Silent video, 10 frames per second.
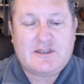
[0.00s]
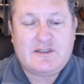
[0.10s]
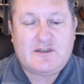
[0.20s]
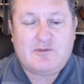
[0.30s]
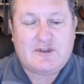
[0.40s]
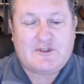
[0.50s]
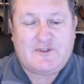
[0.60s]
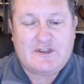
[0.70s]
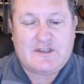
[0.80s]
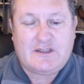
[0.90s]
since it was
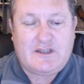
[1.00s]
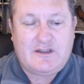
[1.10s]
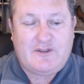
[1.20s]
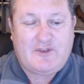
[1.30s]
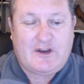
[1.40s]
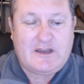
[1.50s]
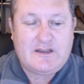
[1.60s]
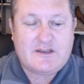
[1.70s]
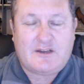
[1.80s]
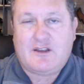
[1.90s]
first identified
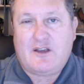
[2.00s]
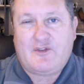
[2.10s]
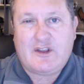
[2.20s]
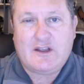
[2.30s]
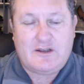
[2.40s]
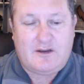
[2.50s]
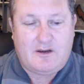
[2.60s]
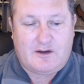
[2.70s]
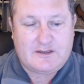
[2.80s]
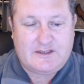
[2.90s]
in South Africa
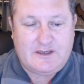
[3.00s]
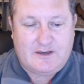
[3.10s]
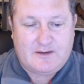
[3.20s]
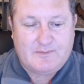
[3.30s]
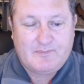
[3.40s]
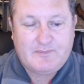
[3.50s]
last year.